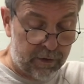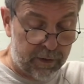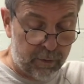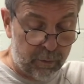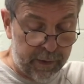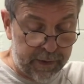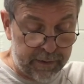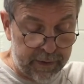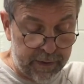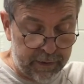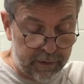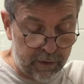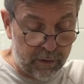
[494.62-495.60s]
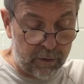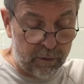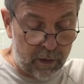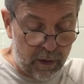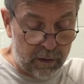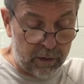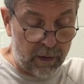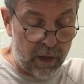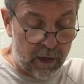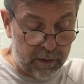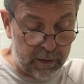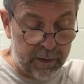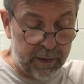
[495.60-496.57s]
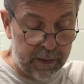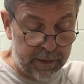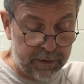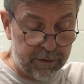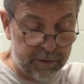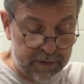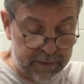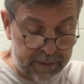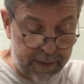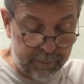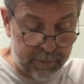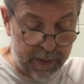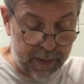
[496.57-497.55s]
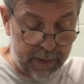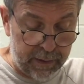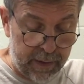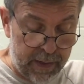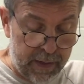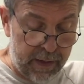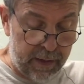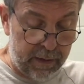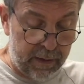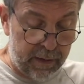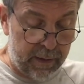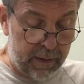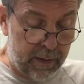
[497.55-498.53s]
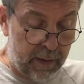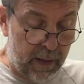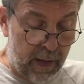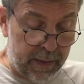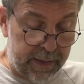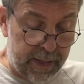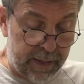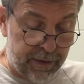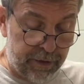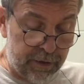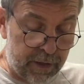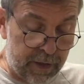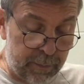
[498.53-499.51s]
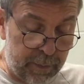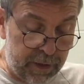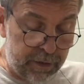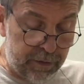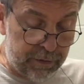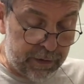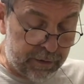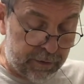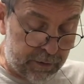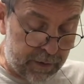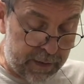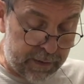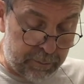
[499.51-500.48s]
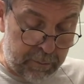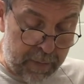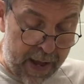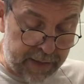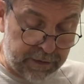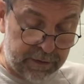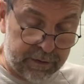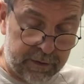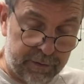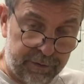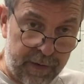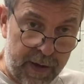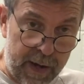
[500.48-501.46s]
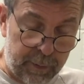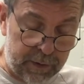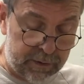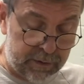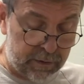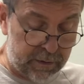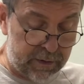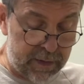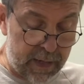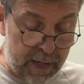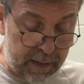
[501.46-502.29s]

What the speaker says: we can then go along and do the same thing. Again, you're going to be using thread that matches the fabric, so it's not going to